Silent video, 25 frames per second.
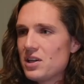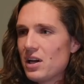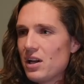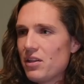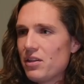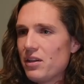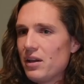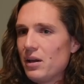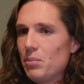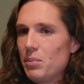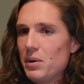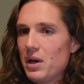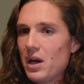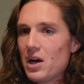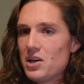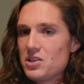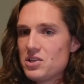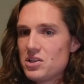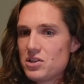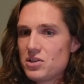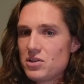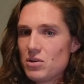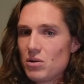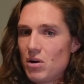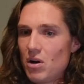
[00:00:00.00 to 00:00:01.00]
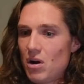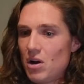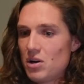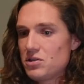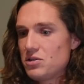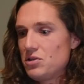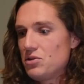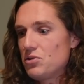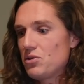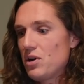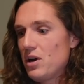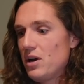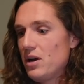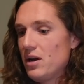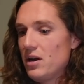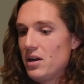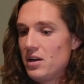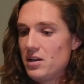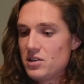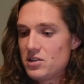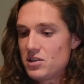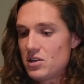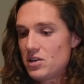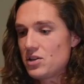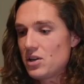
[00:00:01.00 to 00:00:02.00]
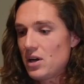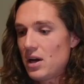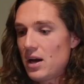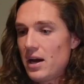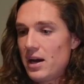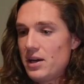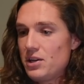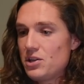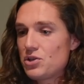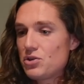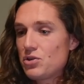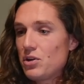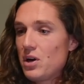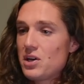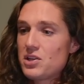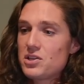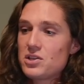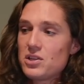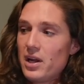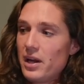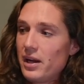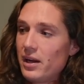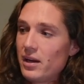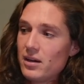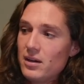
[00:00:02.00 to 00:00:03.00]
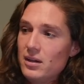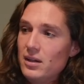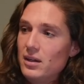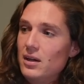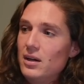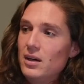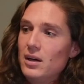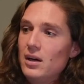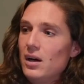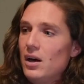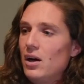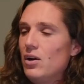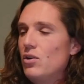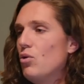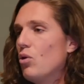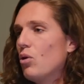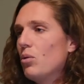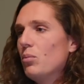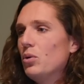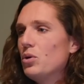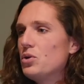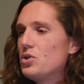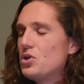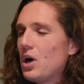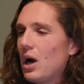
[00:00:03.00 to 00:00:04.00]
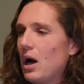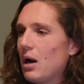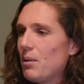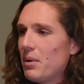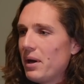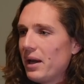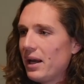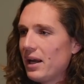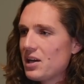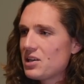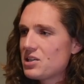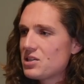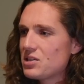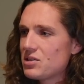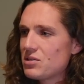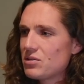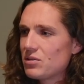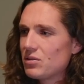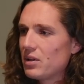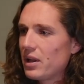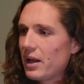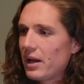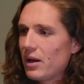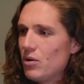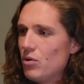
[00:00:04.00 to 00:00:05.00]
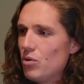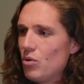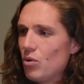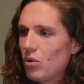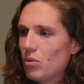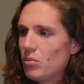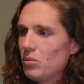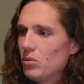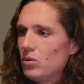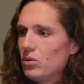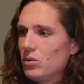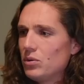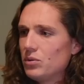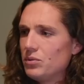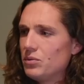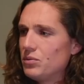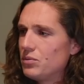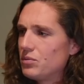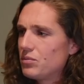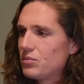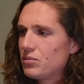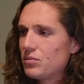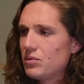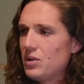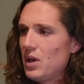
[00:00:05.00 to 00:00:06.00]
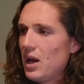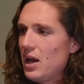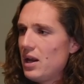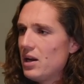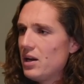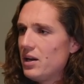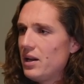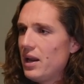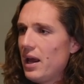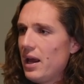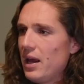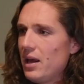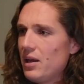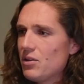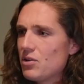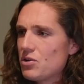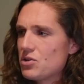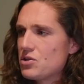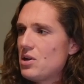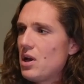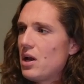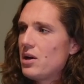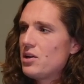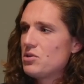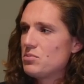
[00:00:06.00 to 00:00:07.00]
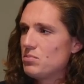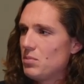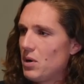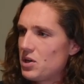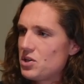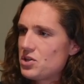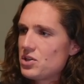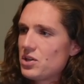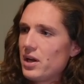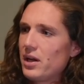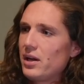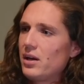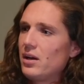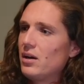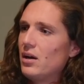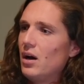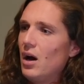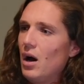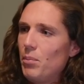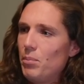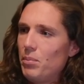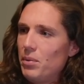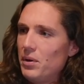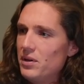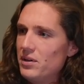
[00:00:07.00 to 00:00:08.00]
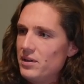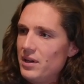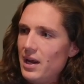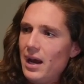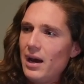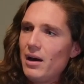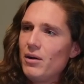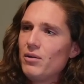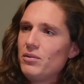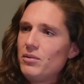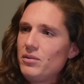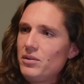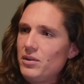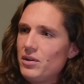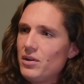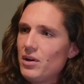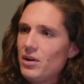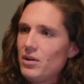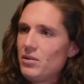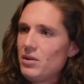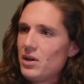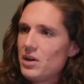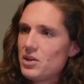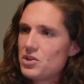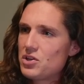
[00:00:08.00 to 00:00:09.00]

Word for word: Mm-hmm. And I think because it's so concentrated and such a high stress, like a normal job, I guess, or like a normal day to day, there's not as much like up and down, you know, right.